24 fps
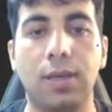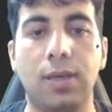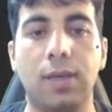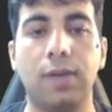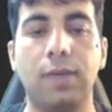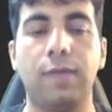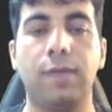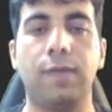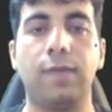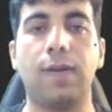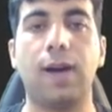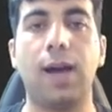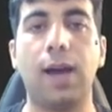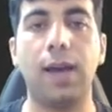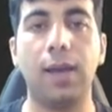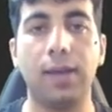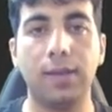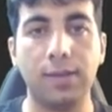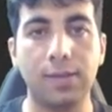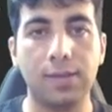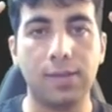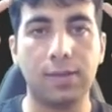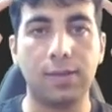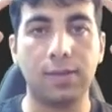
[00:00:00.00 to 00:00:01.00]

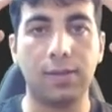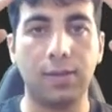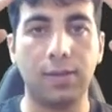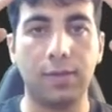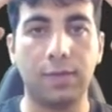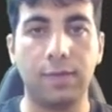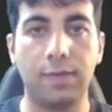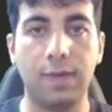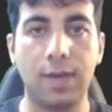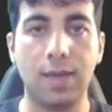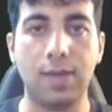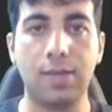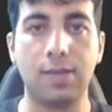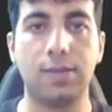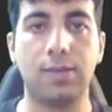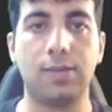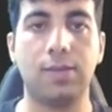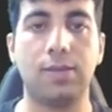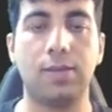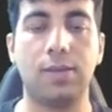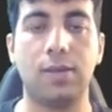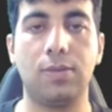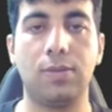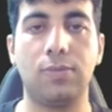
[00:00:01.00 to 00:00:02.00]
finds the
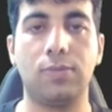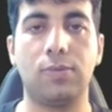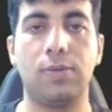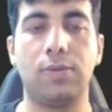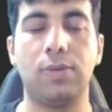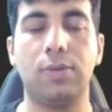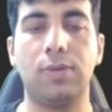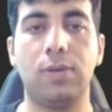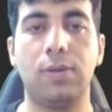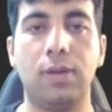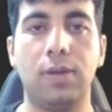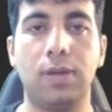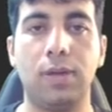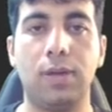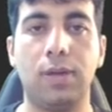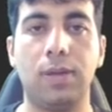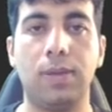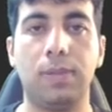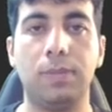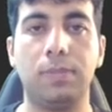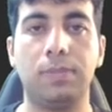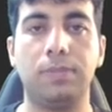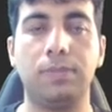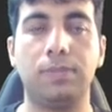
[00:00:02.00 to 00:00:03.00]
face
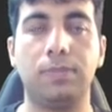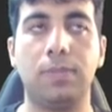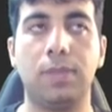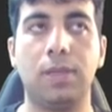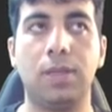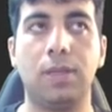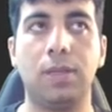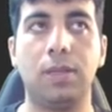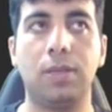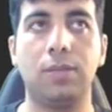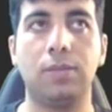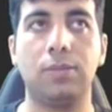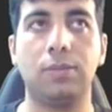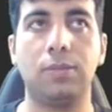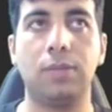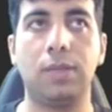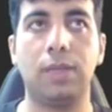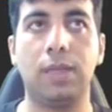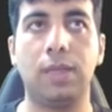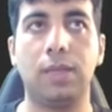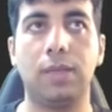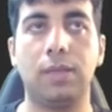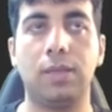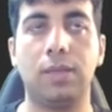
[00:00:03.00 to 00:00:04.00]

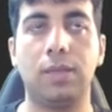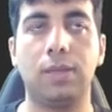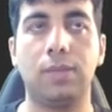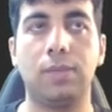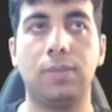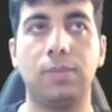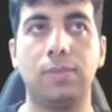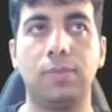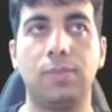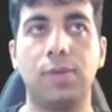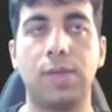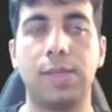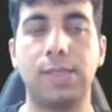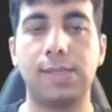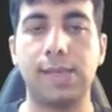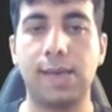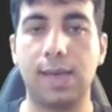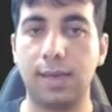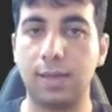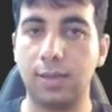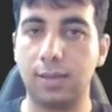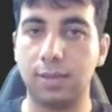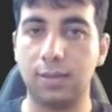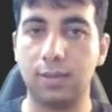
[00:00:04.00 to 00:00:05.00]
like a
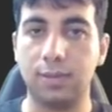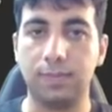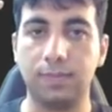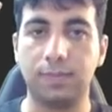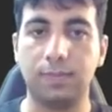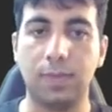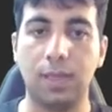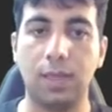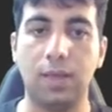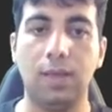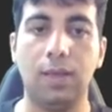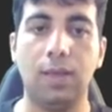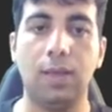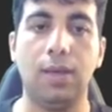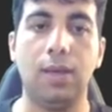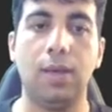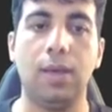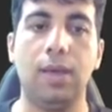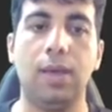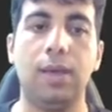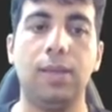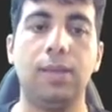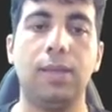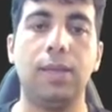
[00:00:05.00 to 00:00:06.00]
rectangle,
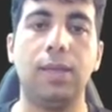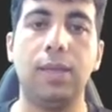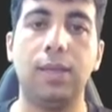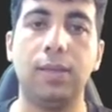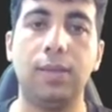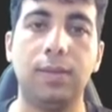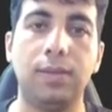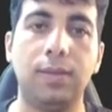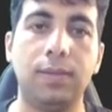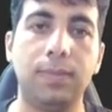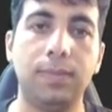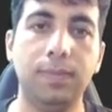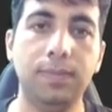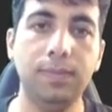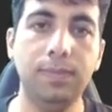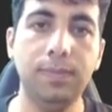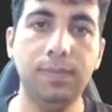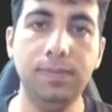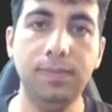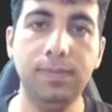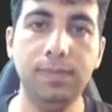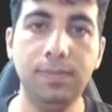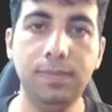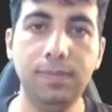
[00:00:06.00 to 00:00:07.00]
and then
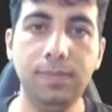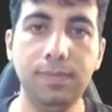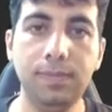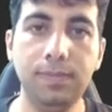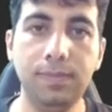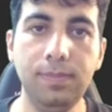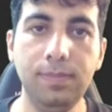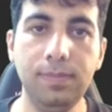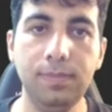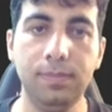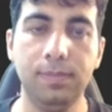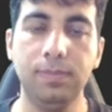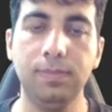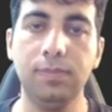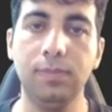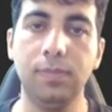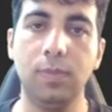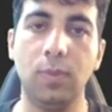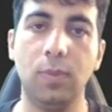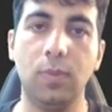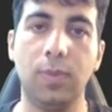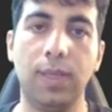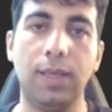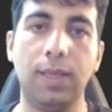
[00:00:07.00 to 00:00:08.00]

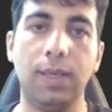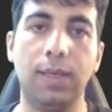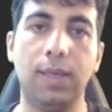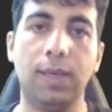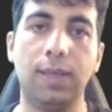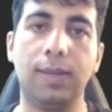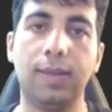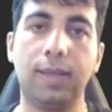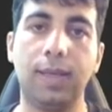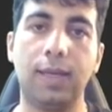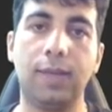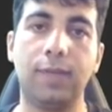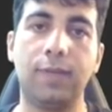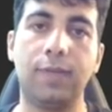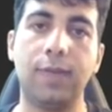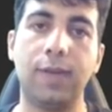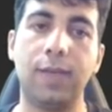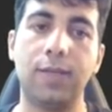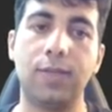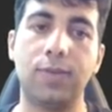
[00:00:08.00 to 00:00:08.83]
we get that face